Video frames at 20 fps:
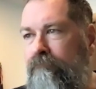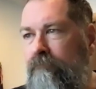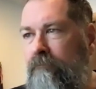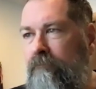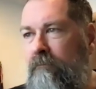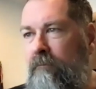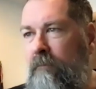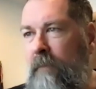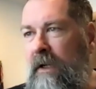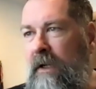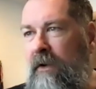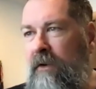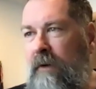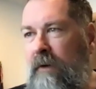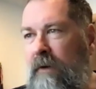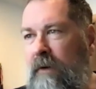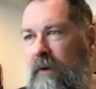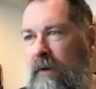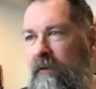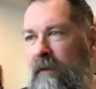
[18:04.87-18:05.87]
Ministry
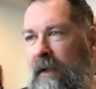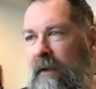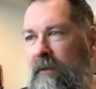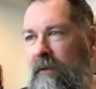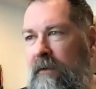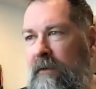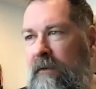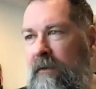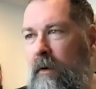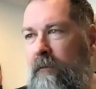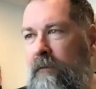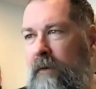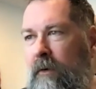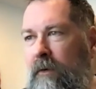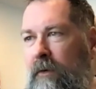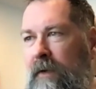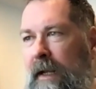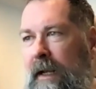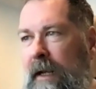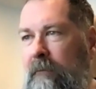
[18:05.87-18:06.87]
of Defense and UFO
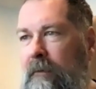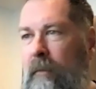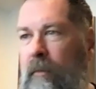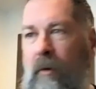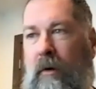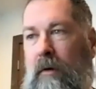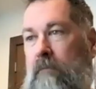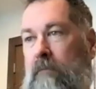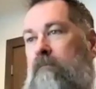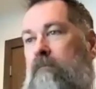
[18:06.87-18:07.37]
sighting report